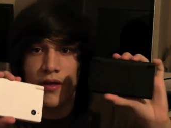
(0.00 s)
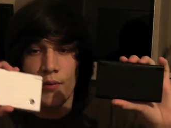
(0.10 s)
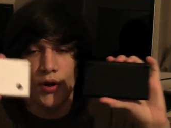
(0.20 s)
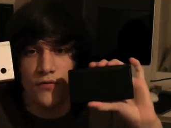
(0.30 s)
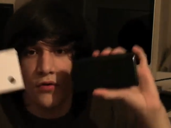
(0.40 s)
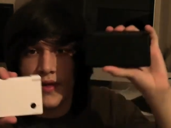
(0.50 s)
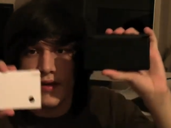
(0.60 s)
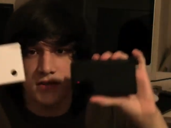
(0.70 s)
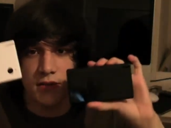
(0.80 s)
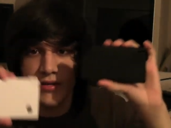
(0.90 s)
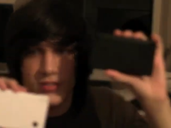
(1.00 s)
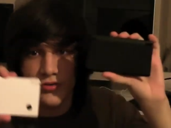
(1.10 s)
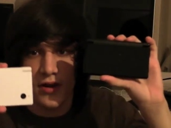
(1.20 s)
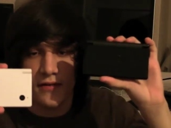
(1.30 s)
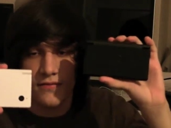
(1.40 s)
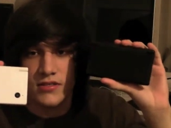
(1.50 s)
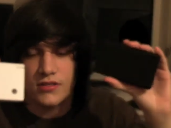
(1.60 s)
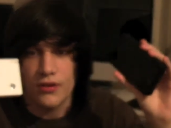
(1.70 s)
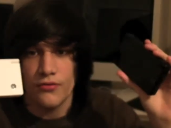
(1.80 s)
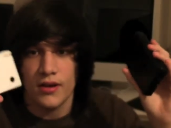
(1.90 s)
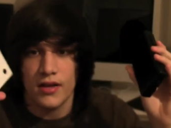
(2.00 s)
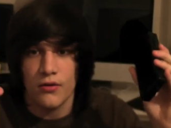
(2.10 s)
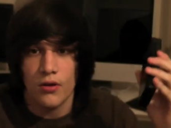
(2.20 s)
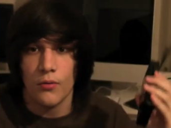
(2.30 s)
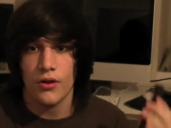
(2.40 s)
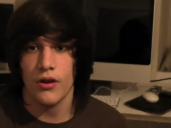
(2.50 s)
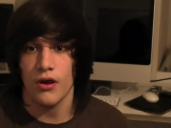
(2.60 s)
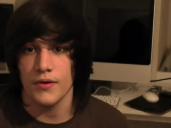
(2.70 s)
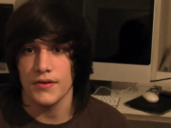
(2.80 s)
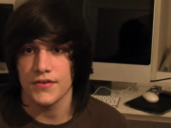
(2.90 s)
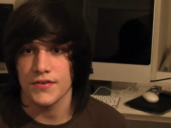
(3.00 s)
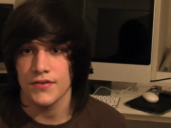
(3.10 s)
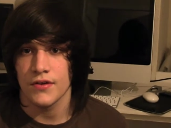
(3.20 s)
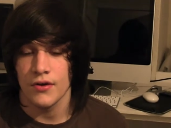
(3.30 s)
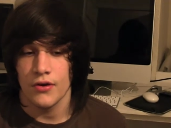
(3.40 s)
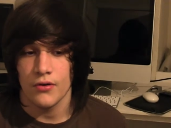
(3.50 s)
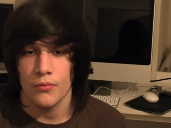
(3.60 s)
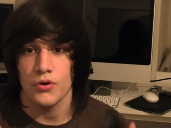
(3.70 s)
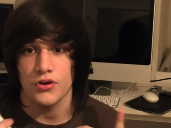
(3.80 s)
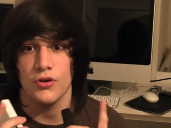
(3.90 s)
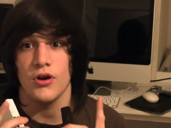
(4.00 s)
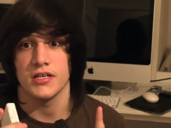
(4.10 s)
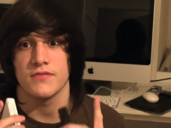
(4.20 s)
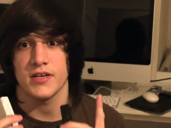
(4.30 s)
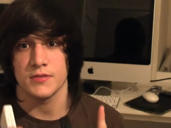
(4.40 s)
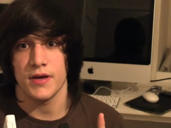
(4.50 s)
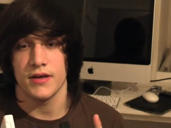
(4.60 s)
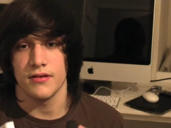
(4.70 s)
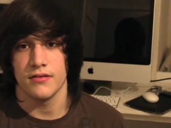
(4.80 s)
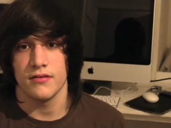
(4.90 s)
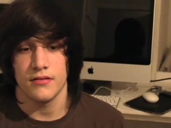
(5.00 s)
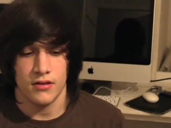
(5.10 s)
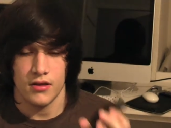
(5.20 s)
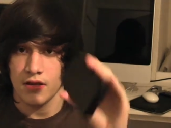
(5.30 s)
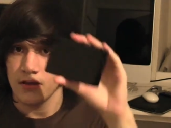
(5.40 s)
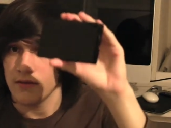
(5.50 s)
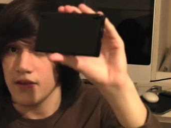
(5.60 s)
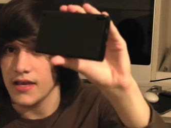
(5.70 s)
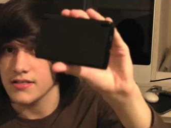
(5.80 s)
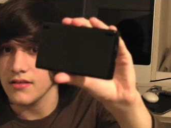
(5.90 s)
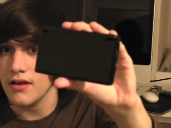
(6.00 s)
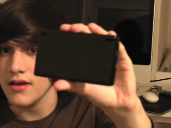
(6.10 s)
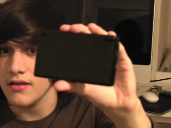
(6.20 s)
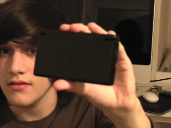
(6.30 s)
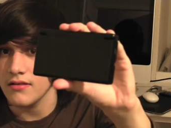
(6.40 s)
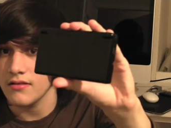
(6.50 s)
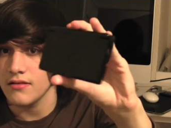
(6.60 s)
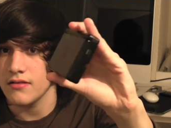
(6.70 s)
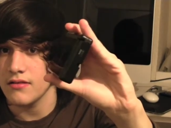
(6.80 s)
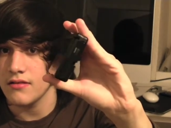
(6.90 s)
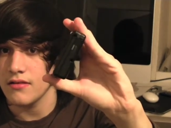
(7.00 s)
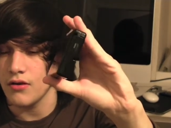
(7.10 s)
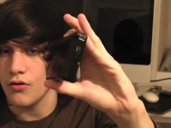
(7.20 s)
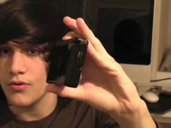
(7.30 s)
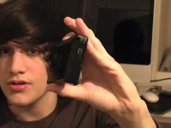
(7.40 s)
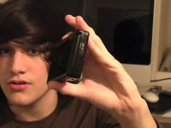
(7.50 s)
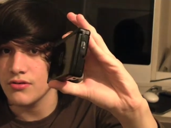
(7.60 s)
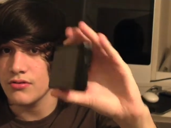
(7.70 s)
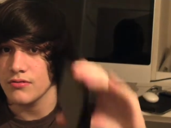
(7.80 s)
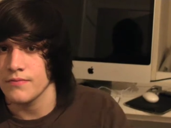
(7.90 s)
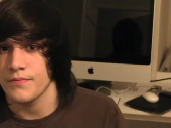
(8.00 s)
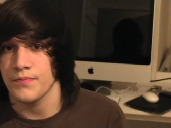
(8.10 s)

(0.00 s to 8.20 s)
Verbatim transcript: they've both got their similar strengths. So really, all I want to know is, what do you guys think's better? D S Lite, original,